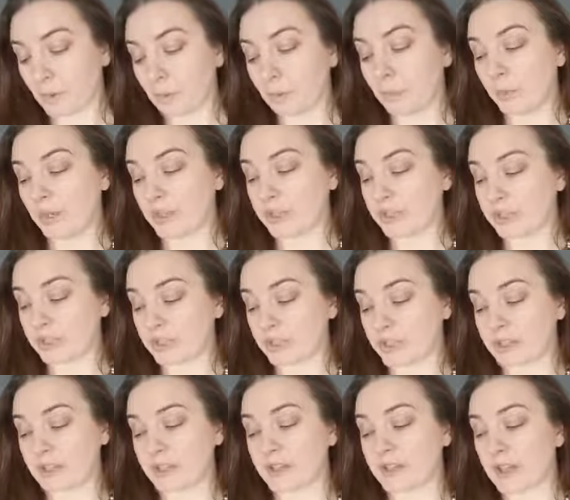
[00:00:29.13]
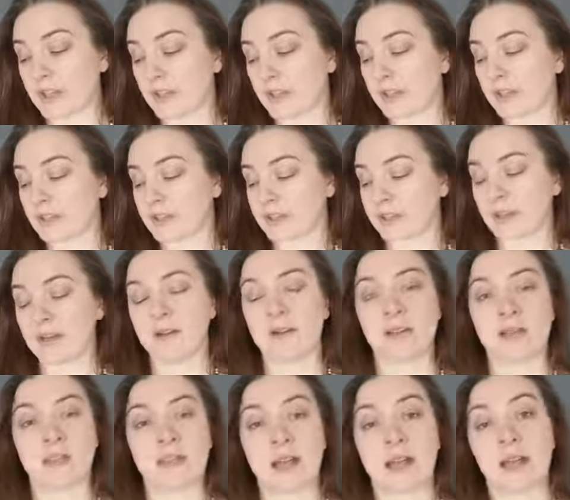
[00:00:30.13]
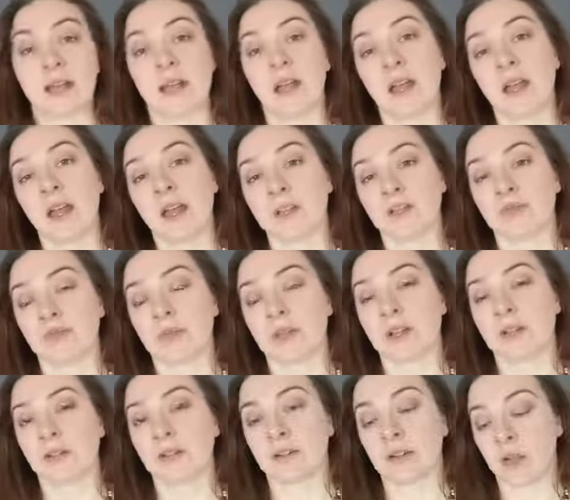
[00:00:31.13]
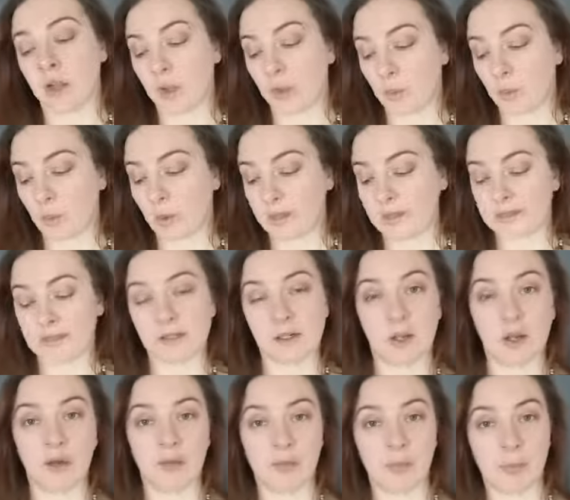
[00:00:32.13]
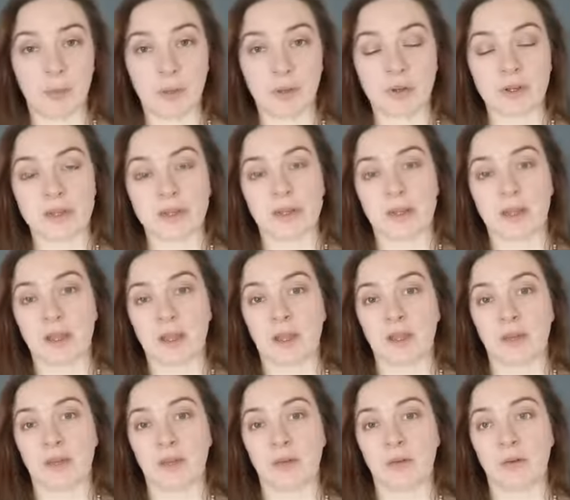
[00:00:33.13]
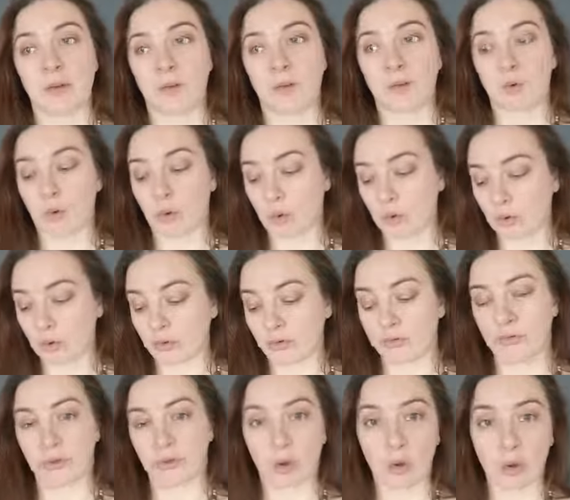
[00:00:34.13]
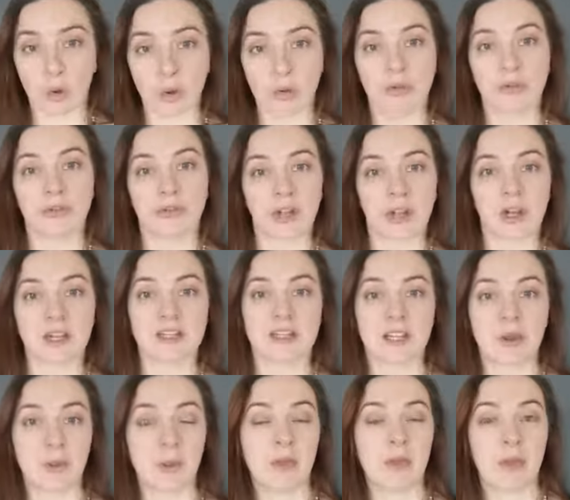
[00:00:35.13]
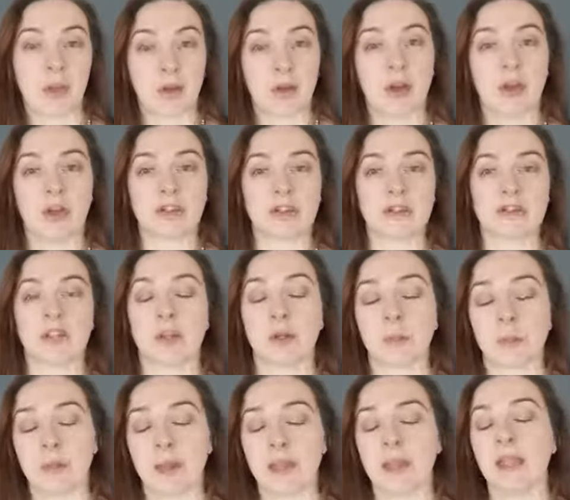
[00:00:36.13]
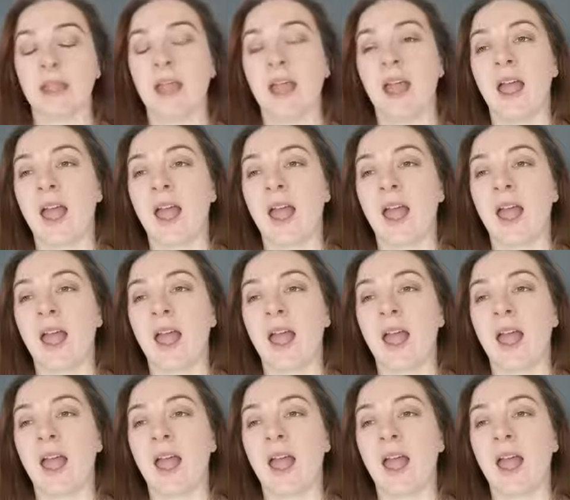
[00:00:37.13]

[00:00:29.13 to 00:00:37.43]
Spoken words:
which she's Sarah Susanka has written quite a lot of books, all starting with Not So Big.